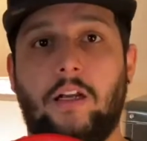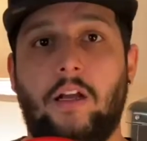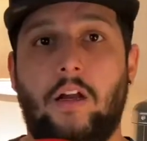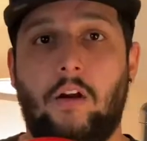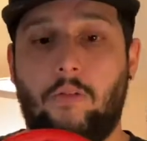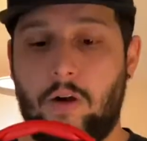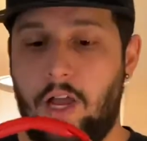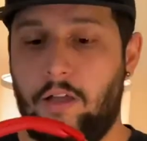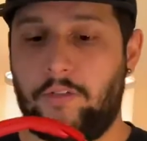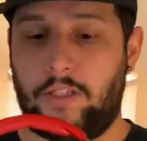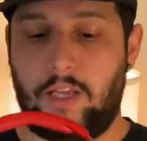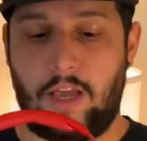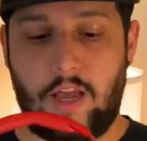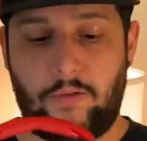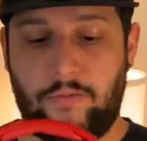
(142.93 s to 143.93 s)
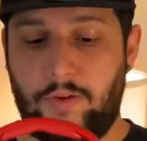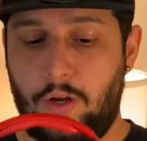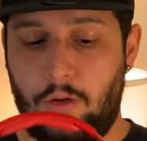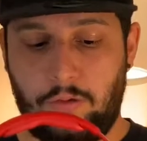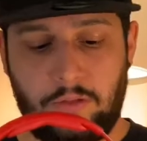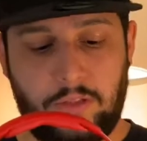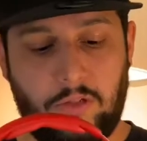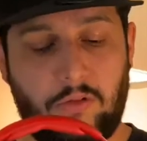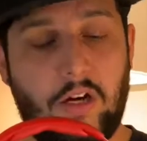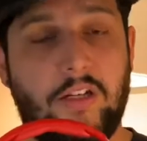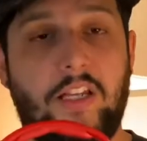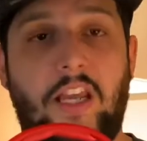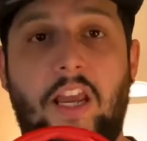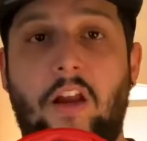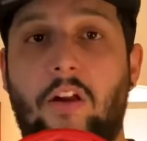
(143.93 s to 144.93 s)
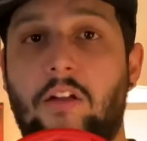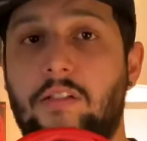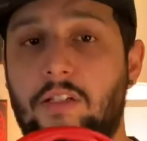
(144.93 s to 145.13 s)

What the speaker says: around the headphones, around the ears,